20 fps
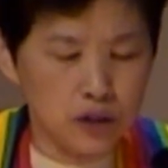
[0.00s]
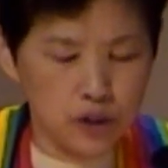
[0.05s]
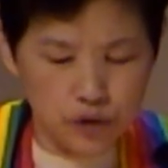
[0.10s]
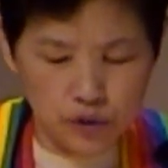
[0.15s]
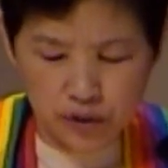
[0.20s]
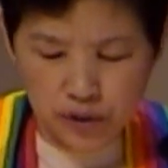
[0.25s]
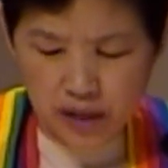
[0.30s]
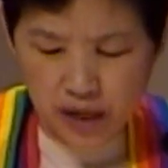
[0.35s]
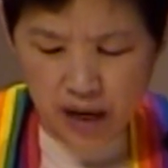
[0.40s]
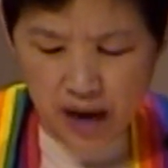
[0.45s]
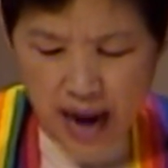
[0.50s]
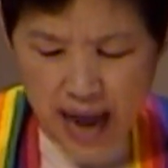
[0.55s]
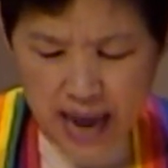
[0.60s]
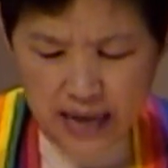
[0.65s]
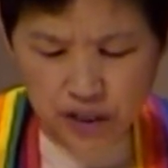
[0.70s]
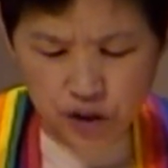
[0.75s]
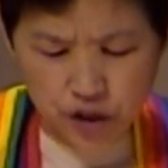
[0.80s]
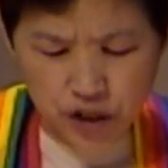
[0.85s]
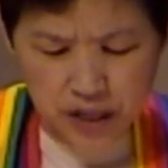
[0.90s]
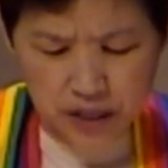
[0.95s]
to
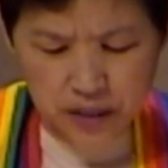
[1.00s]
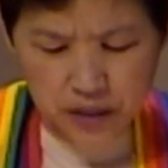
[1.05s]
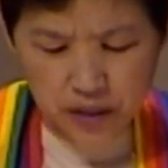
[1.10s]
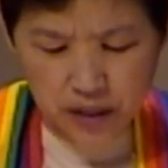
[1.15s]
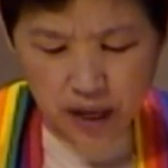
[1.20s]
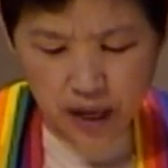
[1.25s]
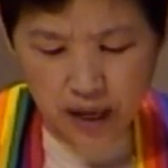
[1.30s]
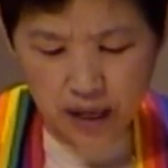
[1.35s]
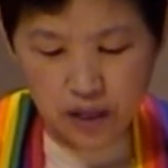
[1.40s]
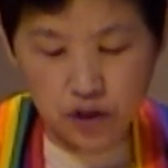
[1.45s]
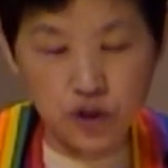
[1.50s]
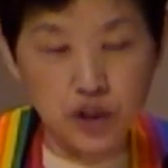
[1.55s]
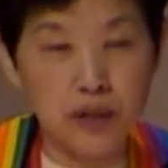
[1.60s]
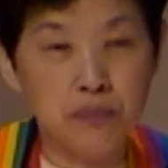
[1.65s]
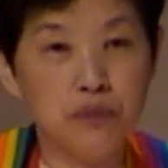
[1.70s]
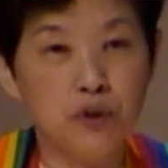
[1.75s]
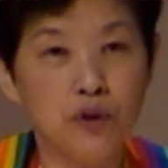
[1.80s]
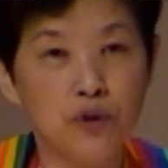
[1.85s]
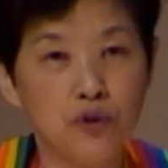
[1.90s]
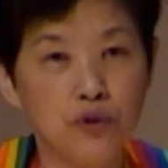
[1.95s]
Galatians,
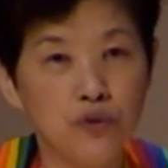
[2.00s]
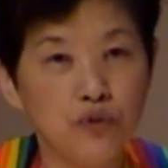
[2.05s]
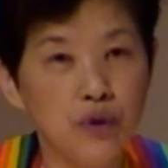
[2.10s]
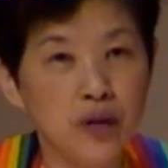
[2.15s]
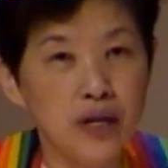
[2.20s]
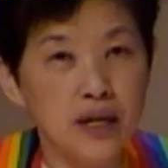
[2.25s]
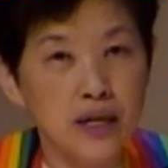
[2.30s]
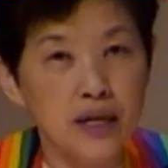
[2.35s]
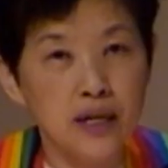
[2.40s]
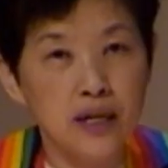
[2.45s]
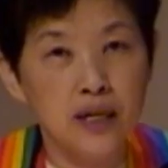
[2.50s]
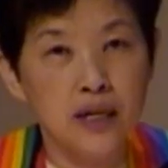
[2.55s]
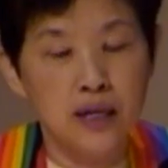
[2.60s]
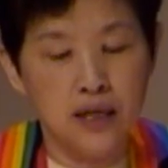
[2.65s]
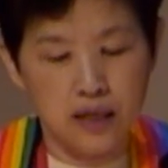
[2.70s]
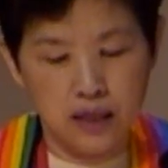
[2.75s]
chapter 3,